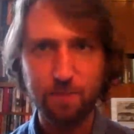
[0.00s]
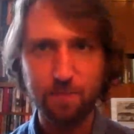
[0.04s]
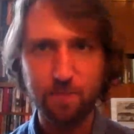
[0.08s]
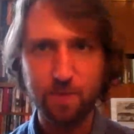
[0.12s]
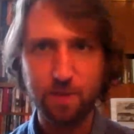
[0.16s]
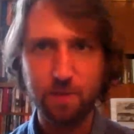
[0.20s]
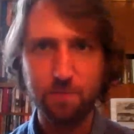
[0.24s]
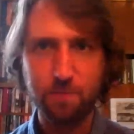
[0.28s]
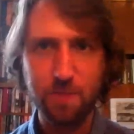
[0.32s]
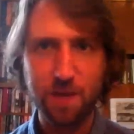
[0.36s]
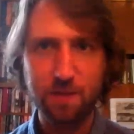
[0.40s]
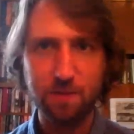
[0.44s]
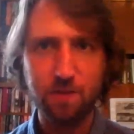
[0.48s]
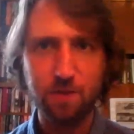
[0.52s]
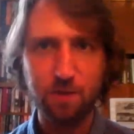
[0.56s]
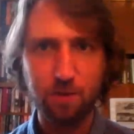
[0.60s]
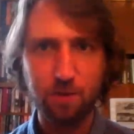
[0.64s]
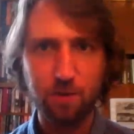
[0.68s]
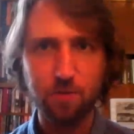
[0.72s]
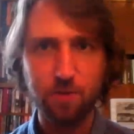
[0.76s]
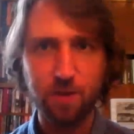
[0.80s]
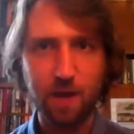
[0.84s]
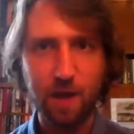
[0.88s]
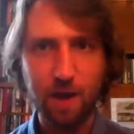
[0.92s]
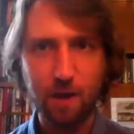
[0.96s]
depending
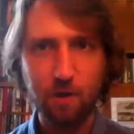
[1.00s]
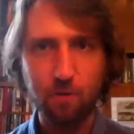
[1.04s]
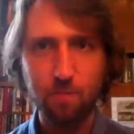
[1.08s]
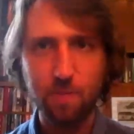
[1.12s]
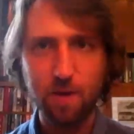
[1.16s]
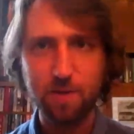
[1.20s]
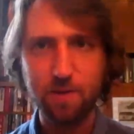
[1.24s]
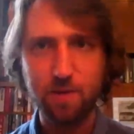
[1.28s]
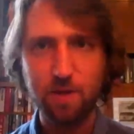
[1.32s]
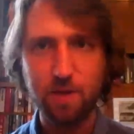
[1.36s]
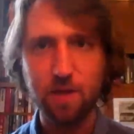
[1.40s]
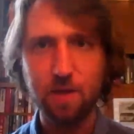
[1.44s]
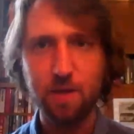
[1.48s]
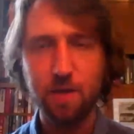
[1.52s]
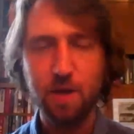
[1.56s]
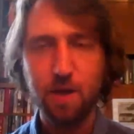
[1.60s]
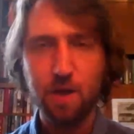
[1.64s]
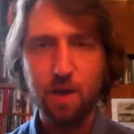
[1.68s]
on how many